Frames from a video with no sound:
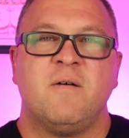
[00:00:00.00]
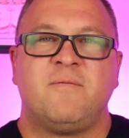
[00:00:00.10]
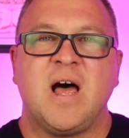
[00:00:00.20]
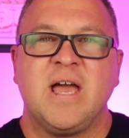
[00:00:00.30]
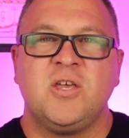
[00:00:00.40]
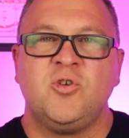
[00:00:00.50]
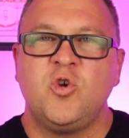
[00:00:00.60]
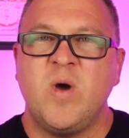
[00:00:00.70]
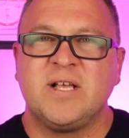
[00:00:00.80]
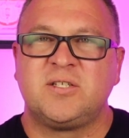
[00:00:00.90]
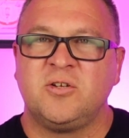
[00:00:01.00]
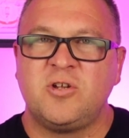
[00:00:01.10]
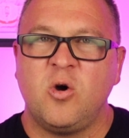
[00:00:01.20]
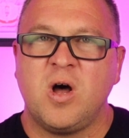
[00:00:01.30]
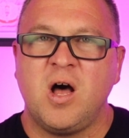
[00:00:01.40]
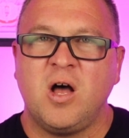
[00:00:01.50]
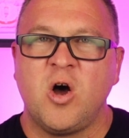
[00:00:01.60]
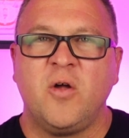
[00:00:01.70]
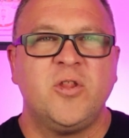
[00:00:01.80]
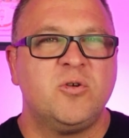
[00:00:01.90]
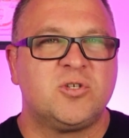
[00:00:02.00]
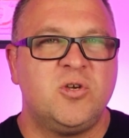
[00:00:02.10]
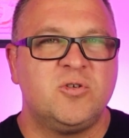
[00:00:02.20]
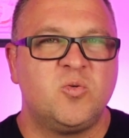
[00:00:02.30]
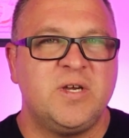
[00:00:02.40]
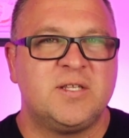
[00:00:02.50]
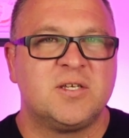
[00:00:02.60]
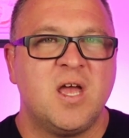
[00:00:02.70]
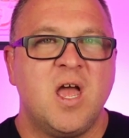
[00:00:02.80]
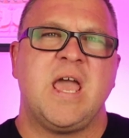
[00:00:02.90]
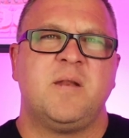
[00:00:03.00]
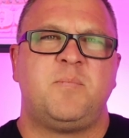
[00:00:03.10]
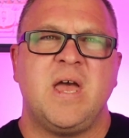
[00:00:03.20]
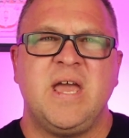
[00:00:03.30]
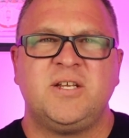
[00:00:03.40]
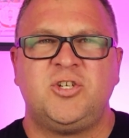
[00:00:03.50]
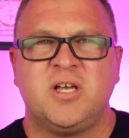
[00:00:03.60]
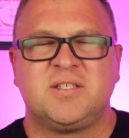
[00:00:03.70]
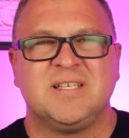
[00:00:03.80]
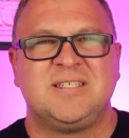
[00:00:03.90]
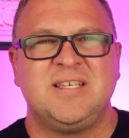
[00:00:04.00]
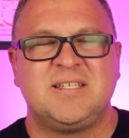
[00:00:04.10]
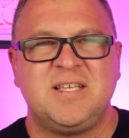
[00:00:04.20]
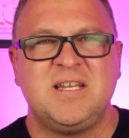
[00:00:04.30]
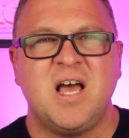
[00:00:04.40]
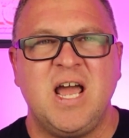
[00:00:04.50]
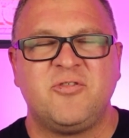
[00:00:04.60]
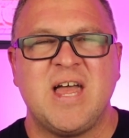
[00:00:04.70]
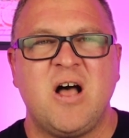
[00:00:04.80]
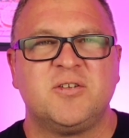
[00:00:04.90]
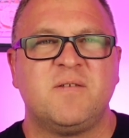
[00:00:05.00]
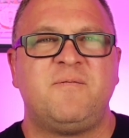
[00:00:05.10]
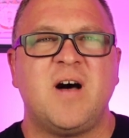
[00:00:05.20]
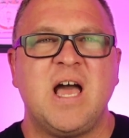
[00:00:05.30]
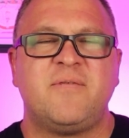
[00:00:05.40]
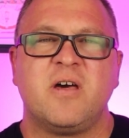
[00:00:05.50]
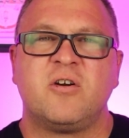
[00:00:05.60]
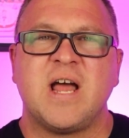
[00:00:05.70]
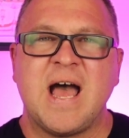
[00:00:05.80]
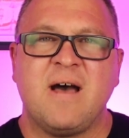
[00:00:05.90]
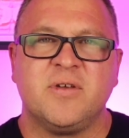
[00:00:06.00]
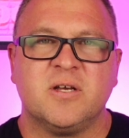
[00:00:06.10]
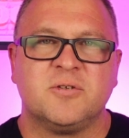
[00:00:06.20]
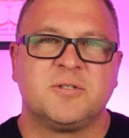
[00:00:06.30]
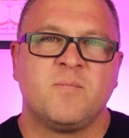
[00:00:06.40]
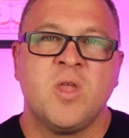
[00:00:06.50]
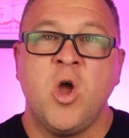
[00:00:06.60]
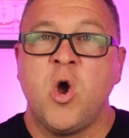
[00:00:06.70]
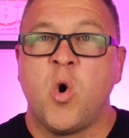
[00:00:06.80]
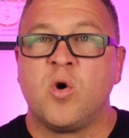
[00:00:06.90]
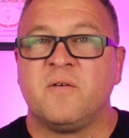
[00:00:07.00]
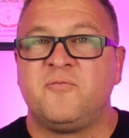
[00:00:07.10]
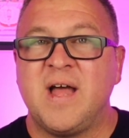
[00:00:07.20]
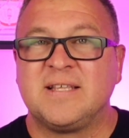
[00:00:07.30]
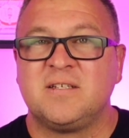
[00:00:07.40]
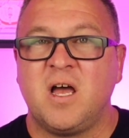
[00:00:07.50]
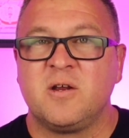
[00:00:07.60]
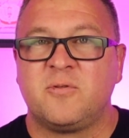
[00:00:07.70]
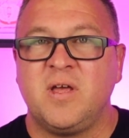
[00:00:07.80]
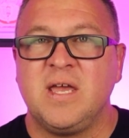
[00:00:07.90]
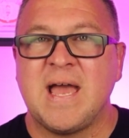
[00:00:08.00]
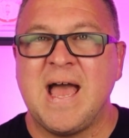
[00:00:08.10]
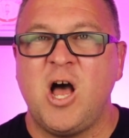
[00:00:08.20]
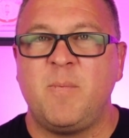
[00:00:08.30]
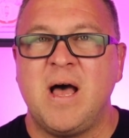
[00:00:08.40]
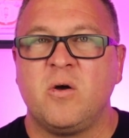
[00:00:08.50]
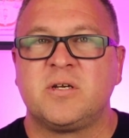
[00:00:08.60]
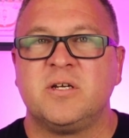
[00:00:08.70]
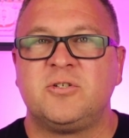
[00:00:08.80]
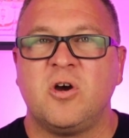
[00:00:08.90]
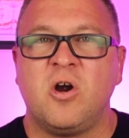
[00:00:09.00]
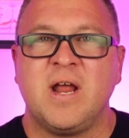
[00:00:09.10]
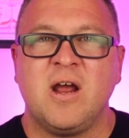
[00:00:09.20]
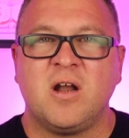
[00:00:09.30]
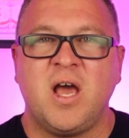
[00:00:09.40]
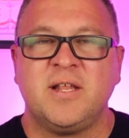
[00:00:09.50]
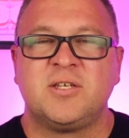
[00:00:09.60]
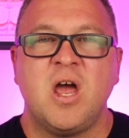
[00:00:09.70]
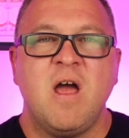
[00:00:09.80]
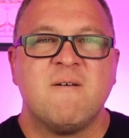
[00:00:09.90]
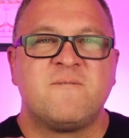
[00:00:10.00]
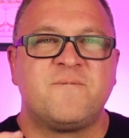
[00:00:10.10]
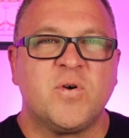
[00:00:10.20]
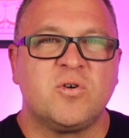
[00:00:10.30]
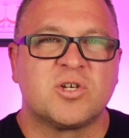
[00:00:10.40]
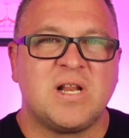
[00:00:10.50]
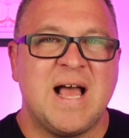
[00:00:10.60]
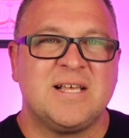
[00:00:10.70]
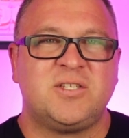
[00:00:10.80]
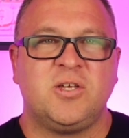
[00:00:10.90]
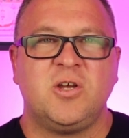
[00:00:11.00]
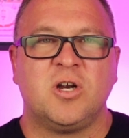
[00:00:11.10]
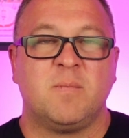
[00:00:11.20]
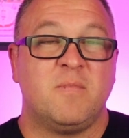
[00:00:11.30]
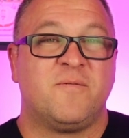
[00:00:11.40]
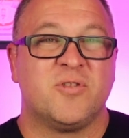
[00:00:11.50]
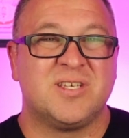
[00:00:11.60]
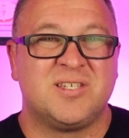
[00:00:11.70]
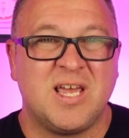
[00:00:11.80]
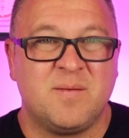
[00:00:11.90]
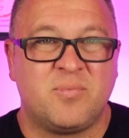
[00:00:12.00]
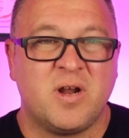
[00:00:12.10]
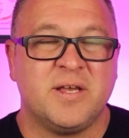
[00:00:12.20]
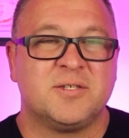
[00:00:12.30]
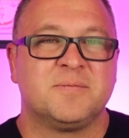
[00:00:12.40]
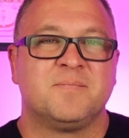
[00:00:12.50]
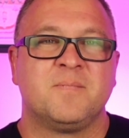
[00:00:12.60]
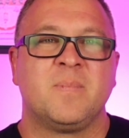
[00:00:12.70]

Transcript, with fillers: Fly U S to Doha on those Q Suites and pay just sixty-nine thousand five hundred Avios. Or if that's not your thing, how about Qatar Airlines first class to Europe for the same price?